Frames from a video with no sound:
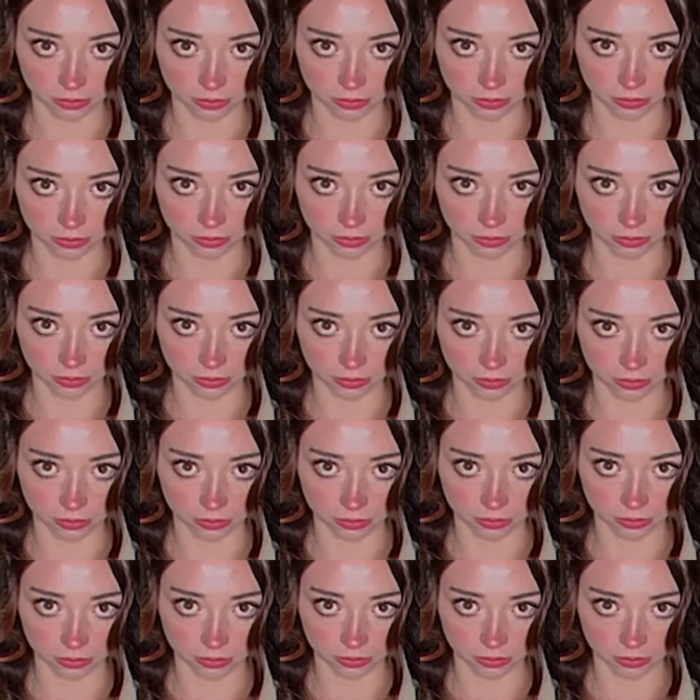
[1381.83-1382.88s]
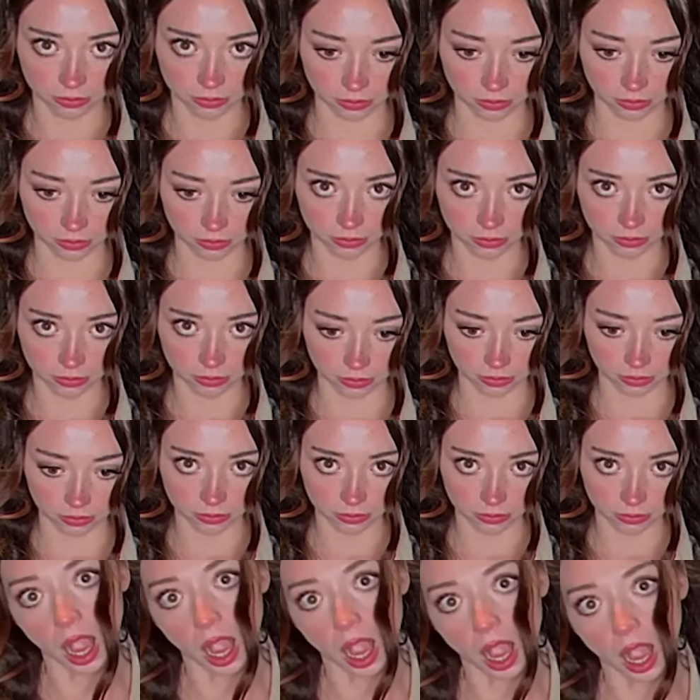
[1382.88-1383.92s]

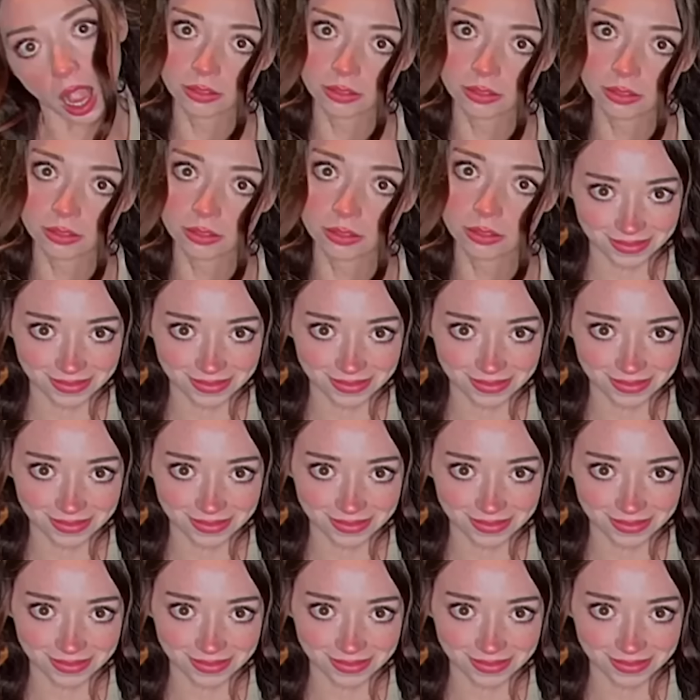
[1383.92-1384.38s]
(not speaking)